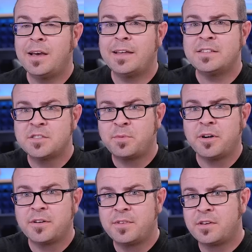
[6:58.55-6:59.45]
and this is
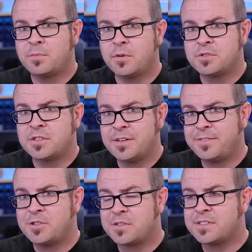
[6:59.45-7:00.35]
part of the explosion of
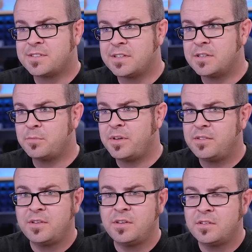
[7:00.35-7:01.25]
interest in
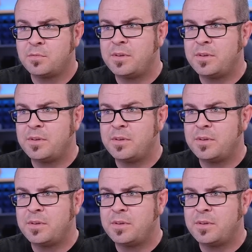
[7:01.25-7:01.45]
PCs,